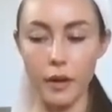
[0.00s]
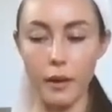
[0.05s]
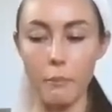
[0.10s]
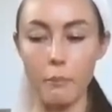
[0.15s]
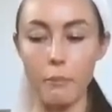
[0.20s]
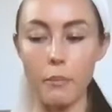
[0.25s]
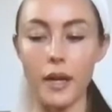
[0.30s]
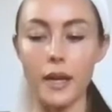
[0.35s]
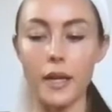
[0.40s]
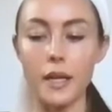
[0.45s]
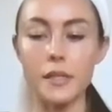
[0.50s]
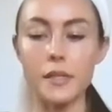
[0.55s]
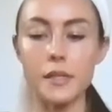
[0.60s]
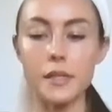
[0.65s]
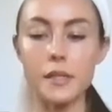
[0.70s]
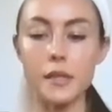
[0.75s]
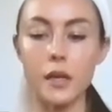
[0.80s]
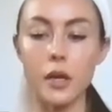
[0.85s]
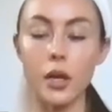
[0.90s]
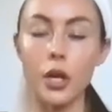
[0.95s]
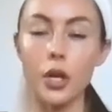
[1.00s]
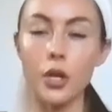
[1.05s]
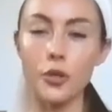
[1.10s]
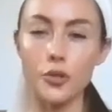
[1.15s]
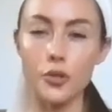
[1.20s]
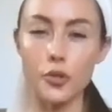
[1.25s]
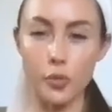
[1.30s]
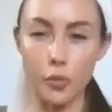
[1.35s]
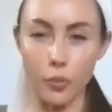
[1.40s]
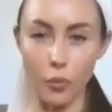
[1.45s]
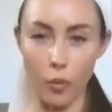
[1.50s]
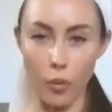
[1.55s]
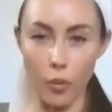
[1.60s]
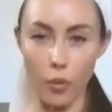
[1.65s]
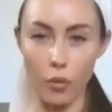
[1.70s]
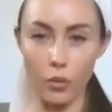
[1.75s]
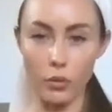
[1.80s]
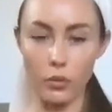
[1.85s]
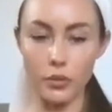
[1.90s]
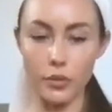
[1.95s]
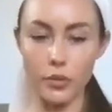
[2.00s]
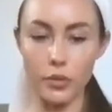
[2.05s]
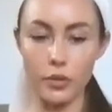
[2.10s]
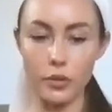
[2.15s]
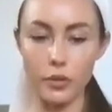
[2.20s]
but it's controlled.